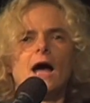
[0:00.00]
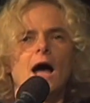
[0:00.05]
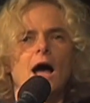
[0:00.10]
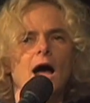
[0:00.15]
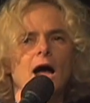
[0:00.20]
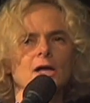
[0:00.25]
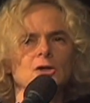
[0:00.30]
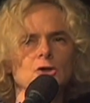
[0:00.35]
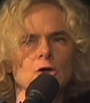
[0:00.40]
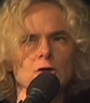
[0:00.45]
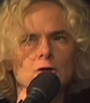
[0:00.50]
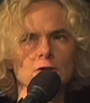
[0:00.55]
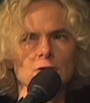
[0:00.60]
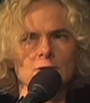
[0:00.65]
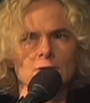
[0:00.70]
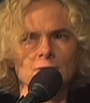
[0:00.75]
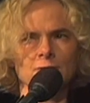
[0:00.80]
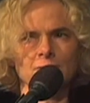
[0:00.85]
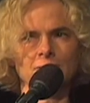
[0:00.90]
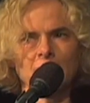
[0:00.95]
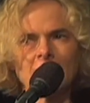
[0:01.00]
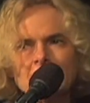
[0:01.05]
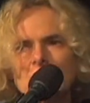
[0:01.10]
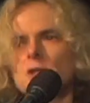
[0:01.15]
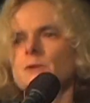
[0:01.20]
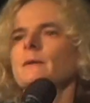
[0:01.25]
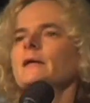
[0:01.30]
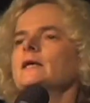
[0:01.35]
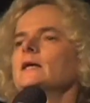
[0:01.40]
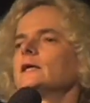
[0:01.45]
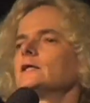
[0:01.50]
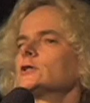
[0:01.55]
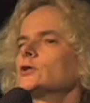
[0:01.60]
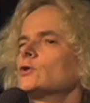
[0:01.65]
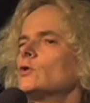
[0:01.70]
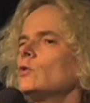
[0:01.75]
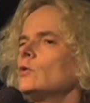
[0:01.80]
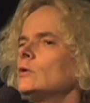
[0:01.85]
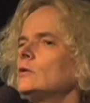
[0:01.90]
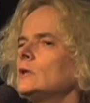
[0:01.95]
I just finished medical
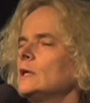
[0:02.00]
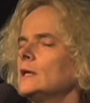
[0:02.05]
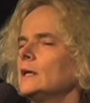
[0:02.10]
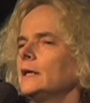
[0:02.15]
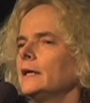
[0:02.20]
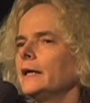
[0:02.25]
school,